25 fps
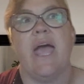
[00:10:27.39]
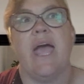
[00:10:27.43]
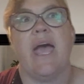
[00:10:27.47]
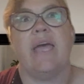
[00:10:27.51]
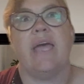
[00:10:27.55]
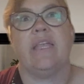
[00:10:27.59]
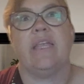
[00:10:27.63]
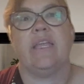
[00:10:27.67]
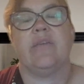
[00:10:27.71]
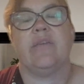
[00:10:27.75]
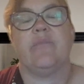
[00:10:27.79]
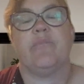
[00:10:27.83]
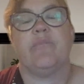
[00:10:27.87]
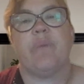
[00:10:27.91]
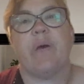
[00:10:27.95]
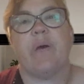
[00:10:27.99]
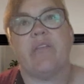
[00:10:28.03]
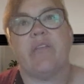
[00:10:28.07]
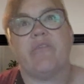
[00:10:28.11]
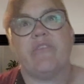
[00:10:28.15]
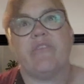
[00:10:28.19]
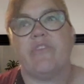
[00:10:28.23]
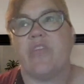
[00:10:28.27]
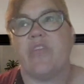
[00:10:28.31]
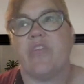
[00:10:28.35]
and can
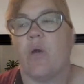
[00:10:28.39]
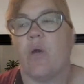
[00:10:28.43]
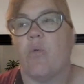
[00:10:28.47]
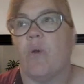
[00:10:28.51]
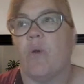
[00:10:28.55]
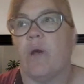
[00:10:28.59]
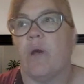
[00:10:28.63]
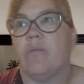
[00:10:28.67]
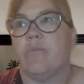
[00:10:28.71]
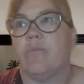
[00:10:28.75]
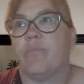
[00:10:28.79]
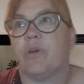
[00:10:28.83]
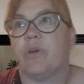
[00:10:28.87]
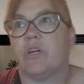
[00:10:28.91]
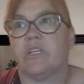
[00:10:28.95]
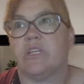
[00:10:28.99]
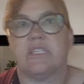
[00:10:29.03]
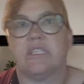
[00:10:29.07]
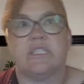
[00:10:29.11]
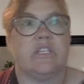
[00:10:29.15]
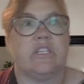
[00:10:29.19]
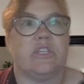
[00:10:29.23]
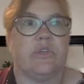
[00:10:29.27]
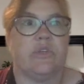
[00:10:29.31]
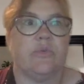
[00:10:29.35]
benefit that one
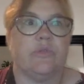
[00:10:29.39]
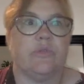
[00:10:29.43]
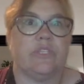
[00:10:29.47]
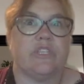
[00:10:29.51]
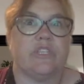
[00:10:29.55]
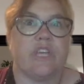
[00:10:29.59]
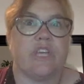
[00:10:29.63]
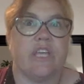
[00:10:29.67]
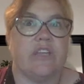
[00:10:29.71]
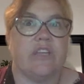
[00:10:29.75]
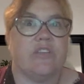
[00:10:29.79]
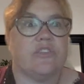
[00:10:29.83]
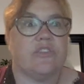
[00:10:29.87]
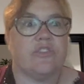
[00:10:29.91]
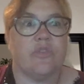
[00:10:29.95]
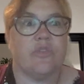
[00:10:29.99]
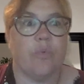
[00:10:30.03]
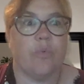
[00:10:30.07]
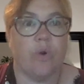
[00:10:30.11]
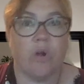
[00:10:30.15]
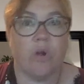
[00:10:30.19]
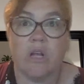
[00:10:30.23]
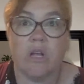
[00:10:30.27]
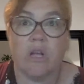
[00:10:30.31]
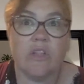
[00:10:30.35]
person who will change the
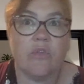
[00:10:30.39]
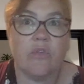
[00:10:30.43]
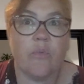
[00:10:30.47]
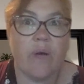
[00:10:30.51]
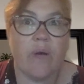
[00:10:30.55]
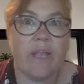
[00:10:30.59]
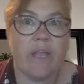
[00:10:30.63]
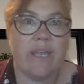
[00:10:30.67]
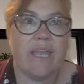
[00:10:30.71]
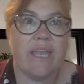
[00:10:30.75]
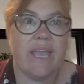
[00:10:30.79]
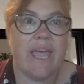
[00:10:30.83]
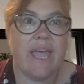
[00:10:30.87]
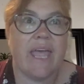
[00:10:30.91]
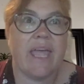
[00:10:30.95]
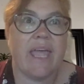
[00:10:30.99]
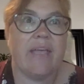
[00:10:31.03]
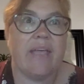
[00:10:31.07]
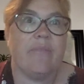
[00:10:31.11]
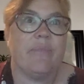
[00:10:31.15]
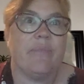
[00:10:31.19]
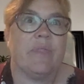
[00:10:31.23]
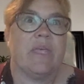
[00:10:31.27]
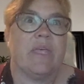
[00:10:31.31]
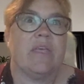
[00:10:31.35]
world one
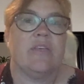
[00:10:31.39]
day.